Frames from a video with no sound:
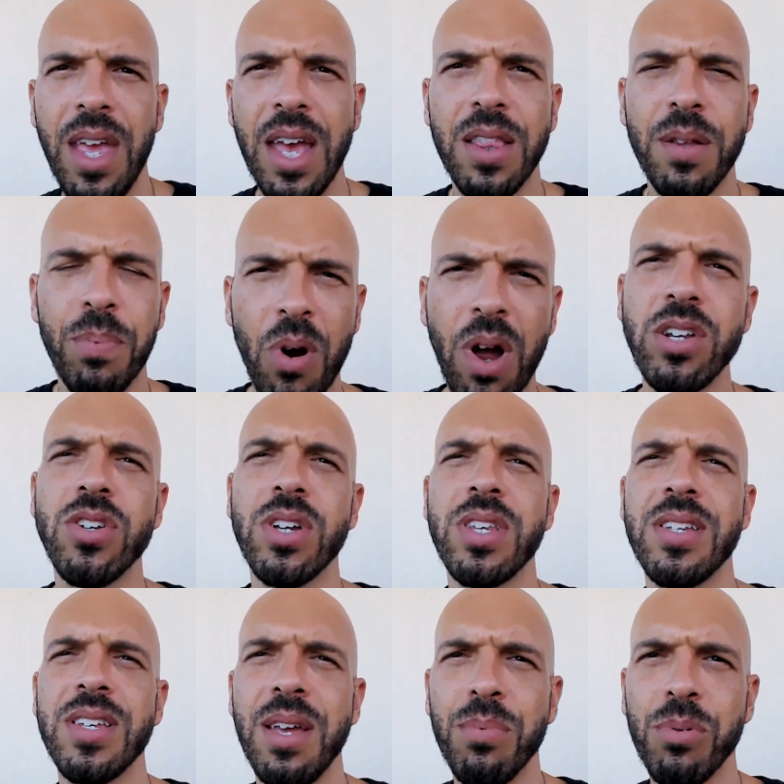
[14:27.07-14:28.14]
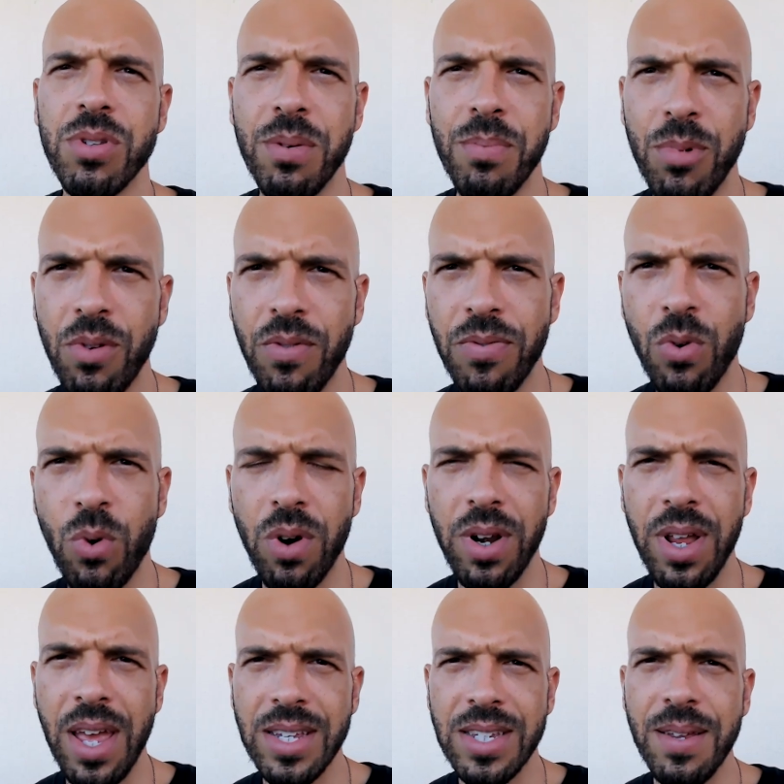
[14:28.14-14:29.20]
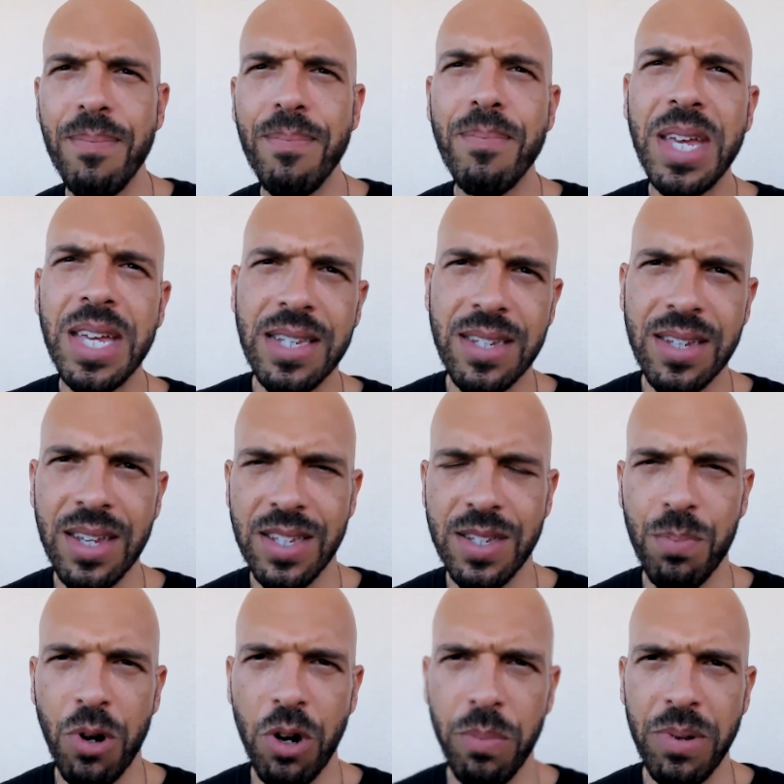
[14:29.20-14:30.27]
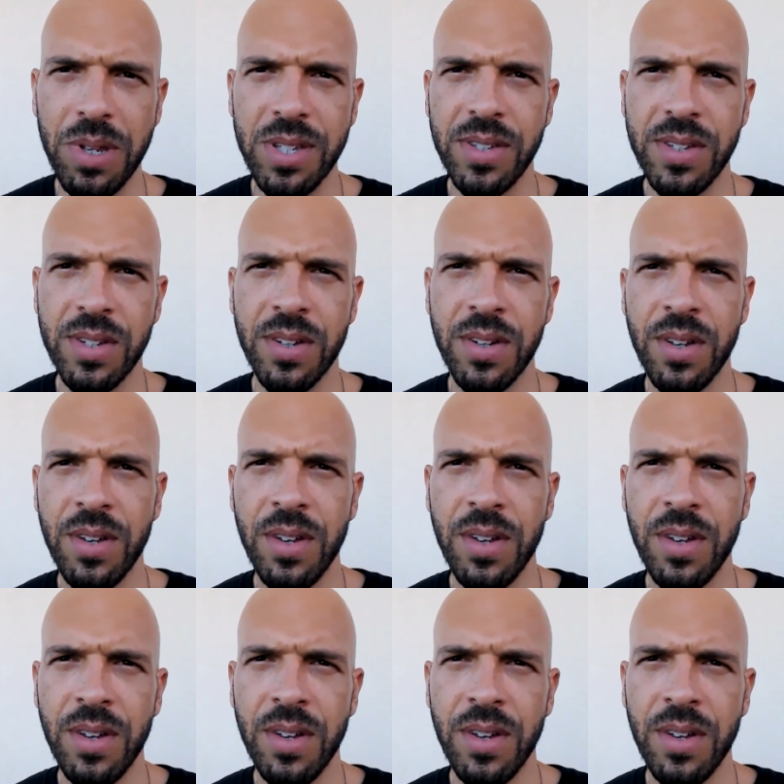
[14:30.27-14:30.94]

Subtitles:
and the project is able to move forward and to meet its purpose.